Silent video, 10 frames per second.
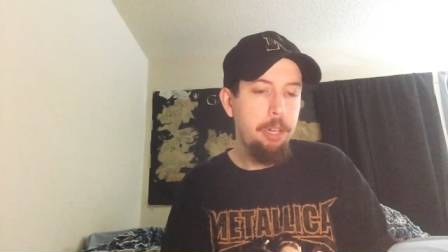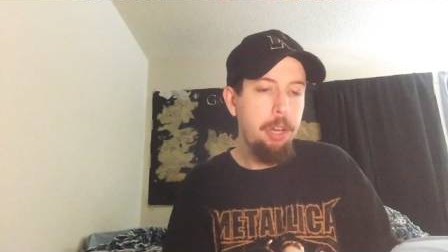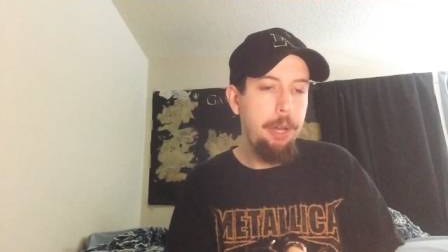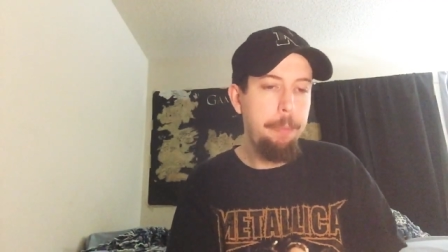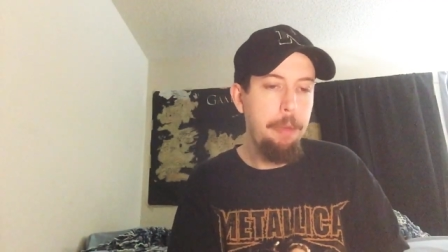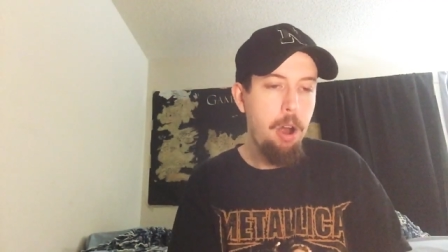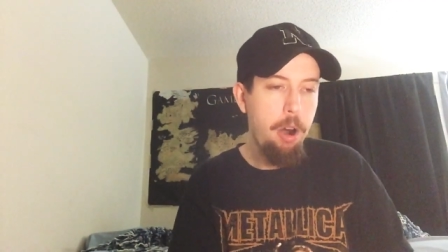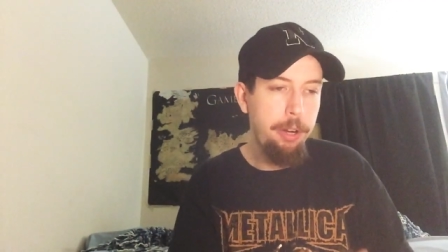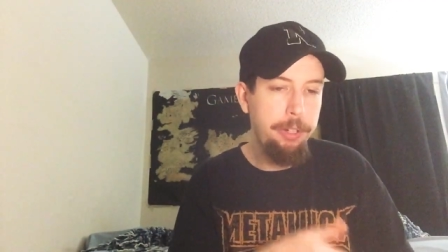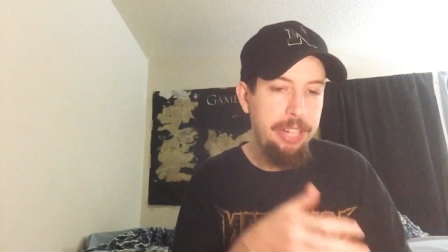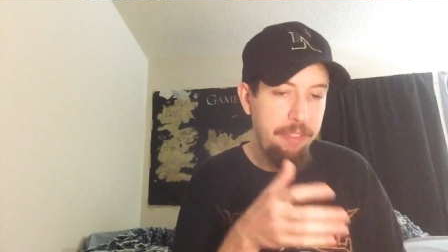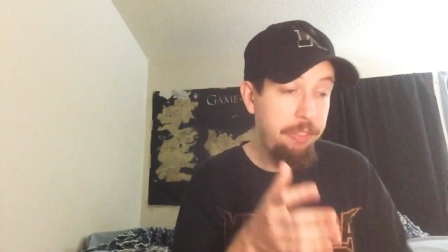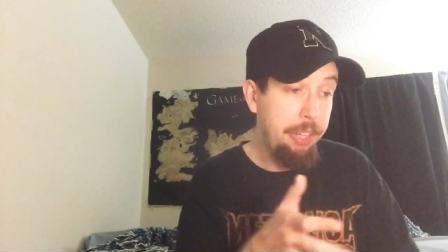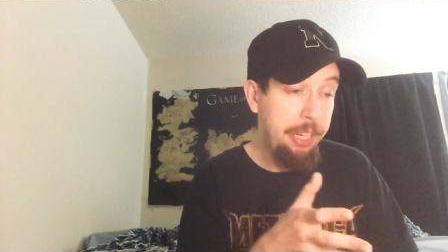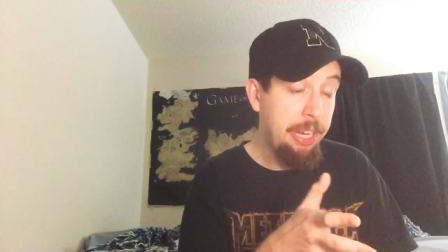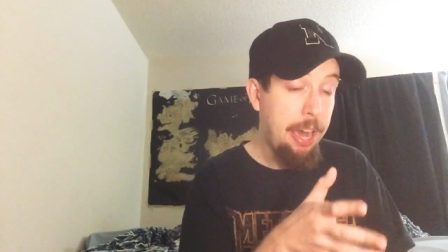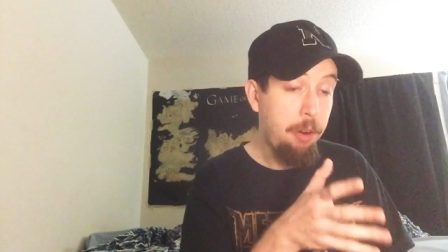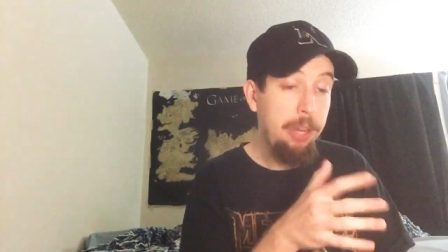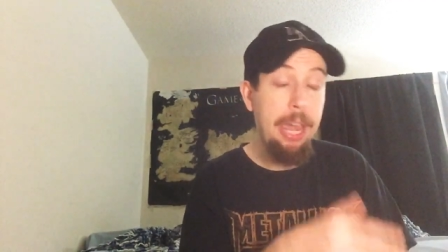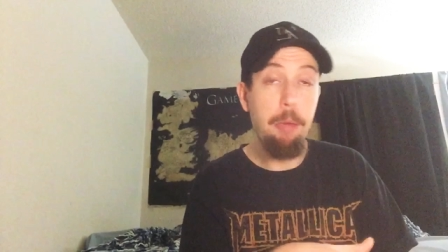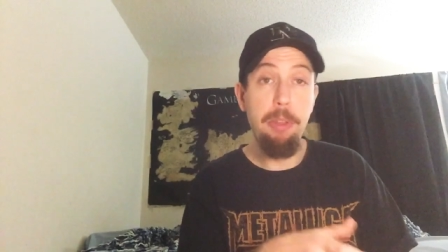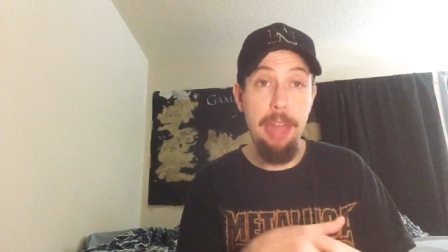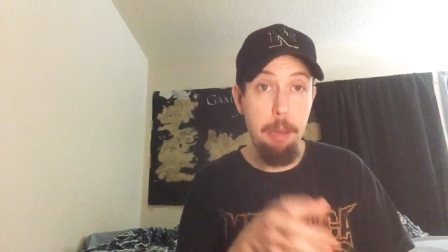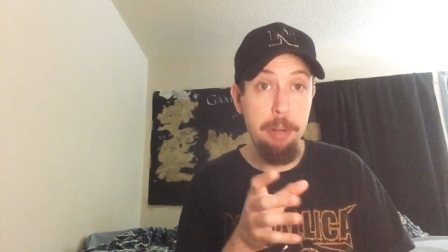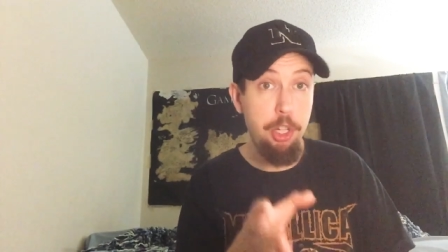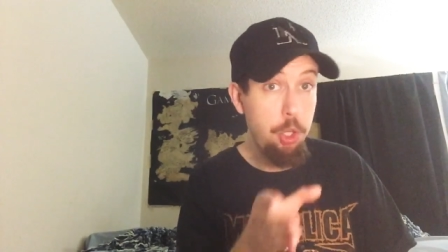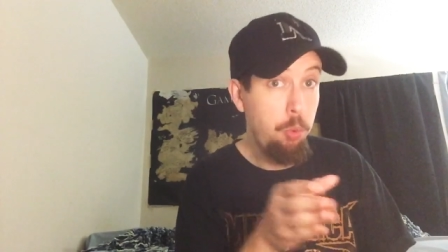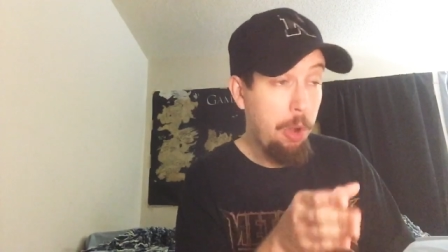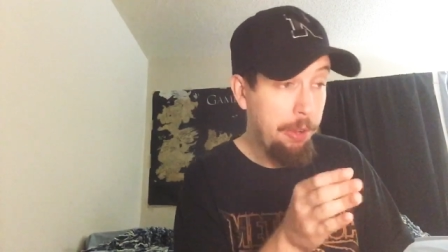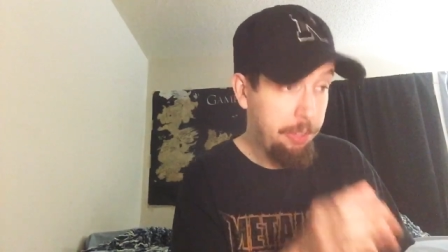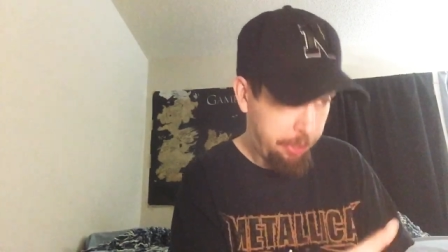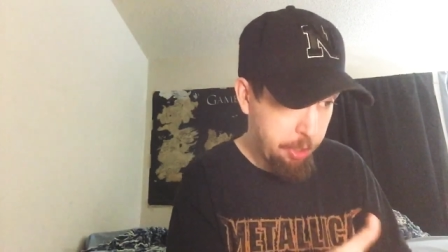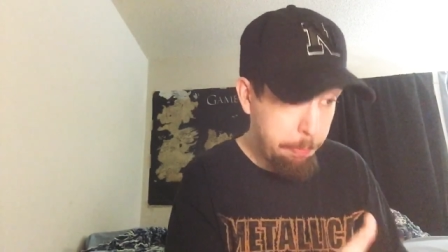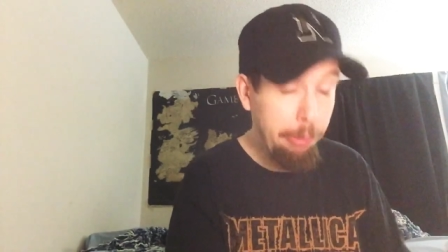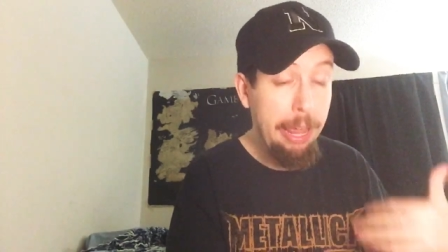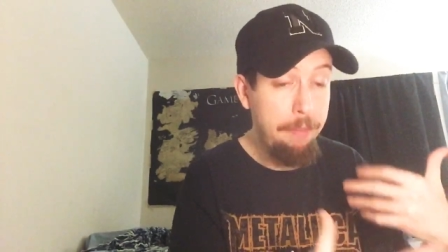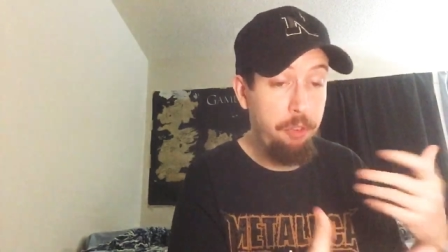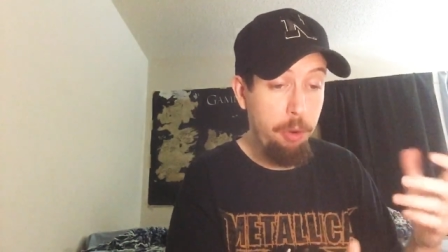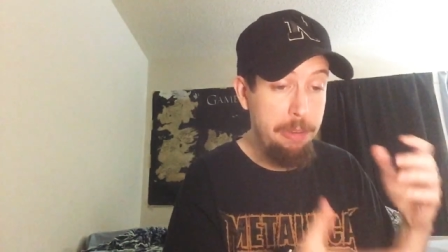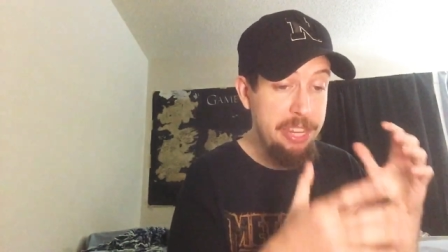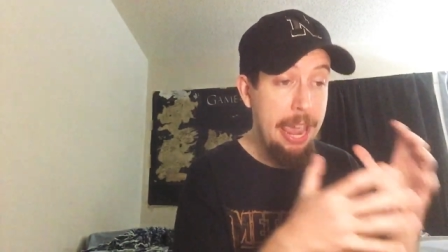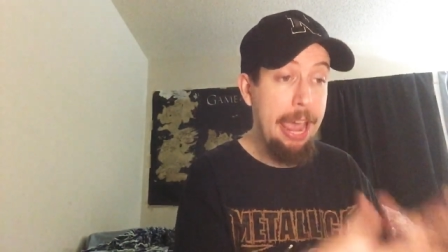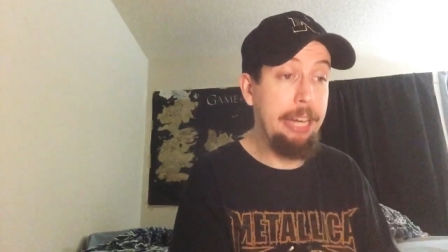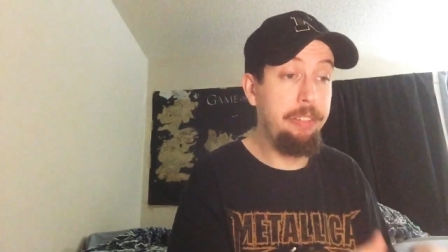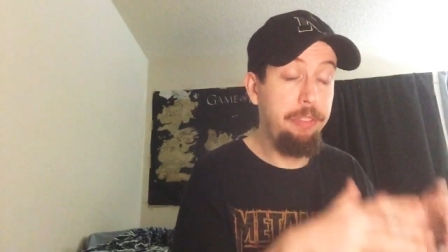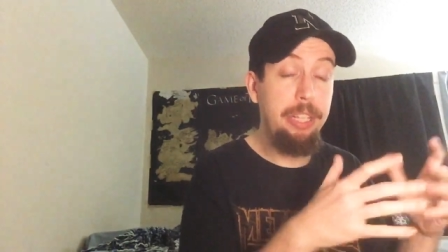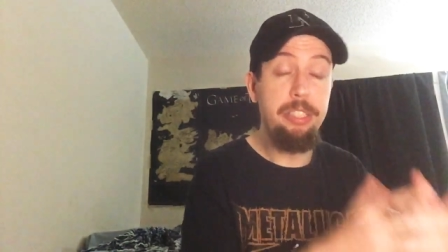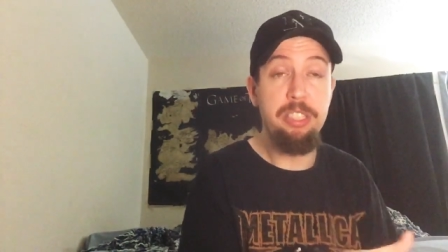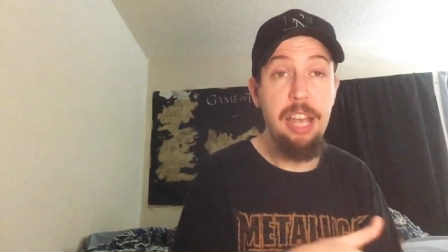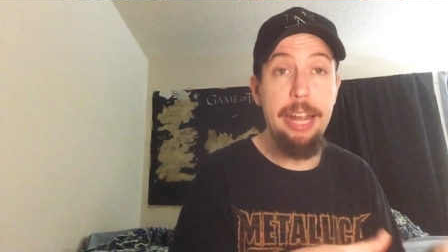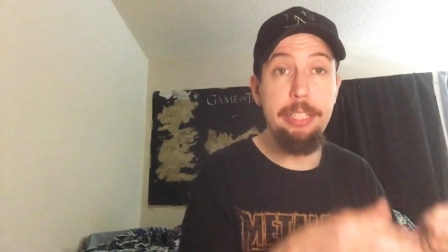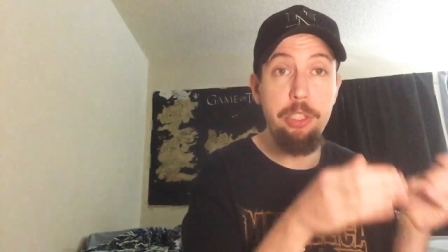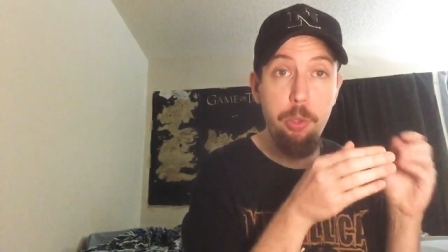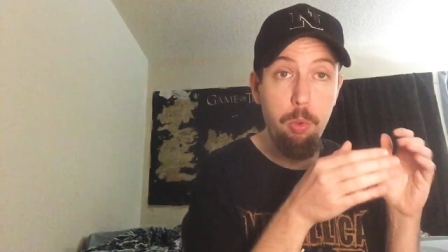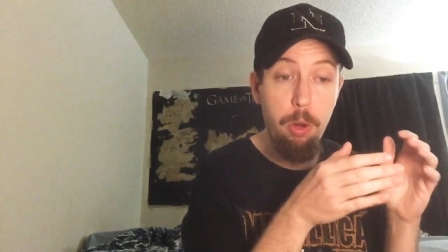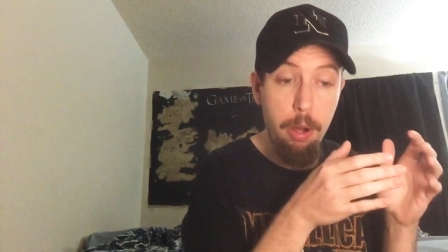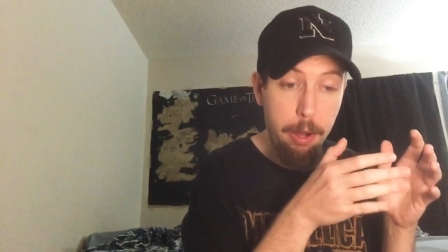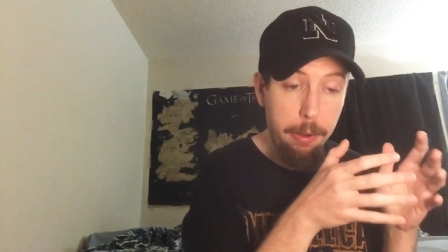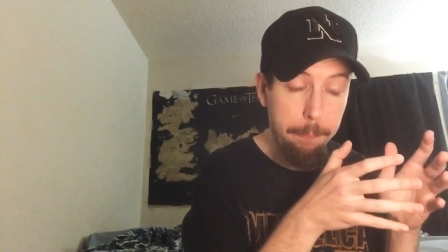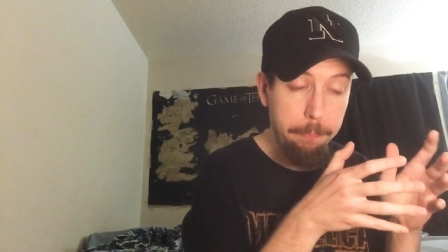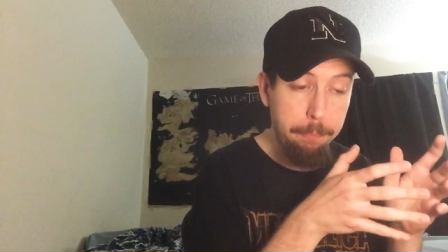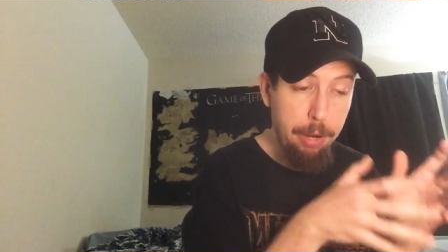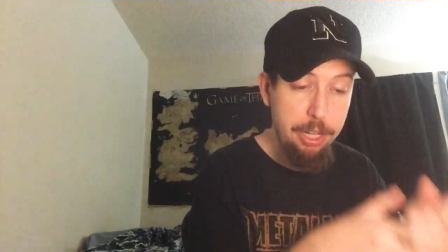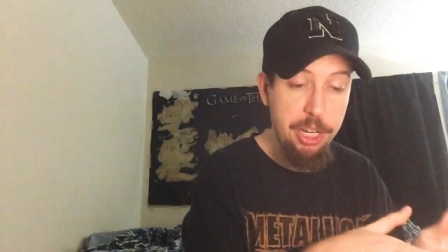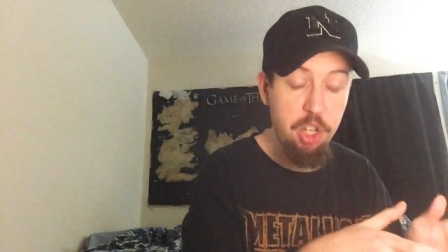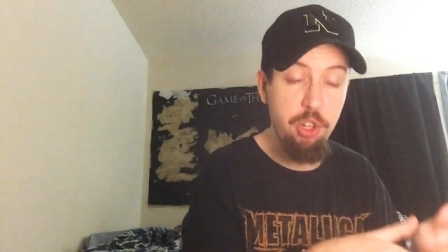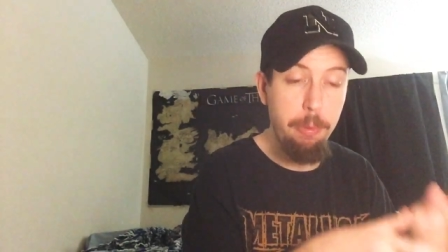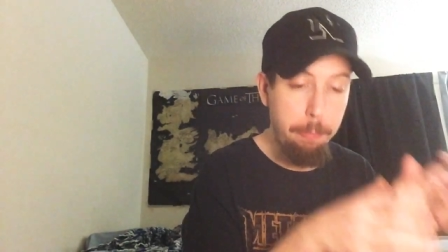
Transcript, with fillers: um, are definitely not okay with how much you your platform is actively designed to uh, prejudici-